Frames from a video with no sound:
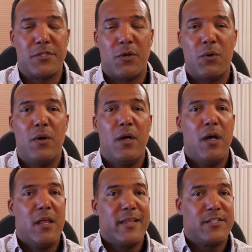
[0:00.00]
So
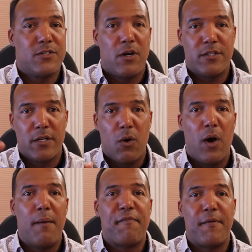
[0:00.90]
they start to go
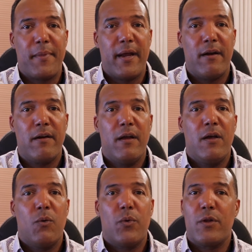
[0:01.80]
up from there.
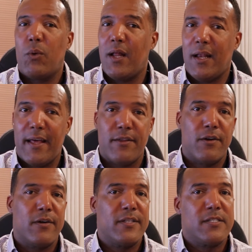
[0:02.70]
When you want
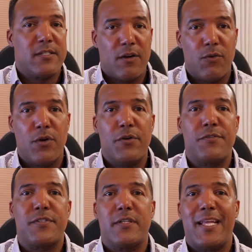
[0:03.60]
leather and
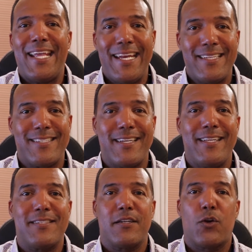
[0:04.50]
sunroofs and heated
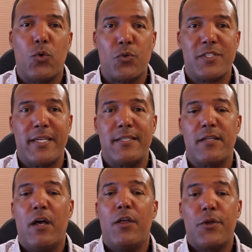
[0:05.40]
seats and cool seats,
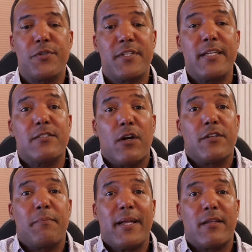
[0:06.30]
those things start
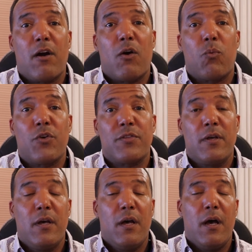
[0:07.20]
to make the car worth
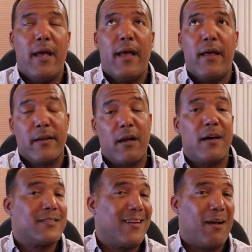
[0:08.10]
and
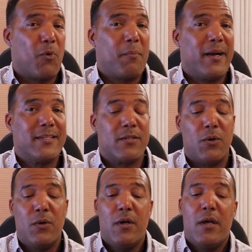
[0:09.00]
cost a lot more money.
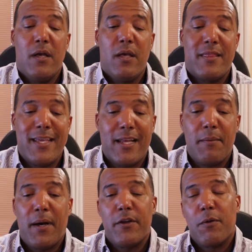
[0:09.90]
So thinking
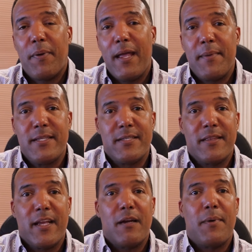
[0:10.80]
about your payments
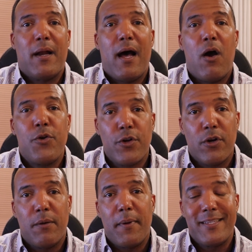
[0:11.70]
and thinking about how you're
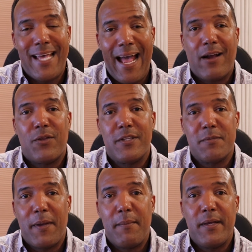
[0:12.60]
going to tackle this
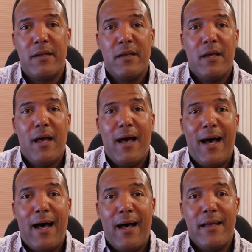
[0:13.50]
payment
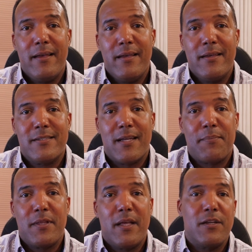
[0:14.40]
is
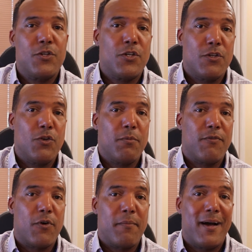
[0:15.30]
something that you should do
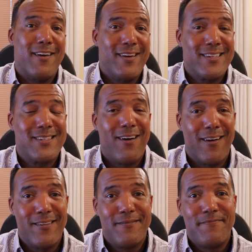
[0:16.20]
before you buy your next car.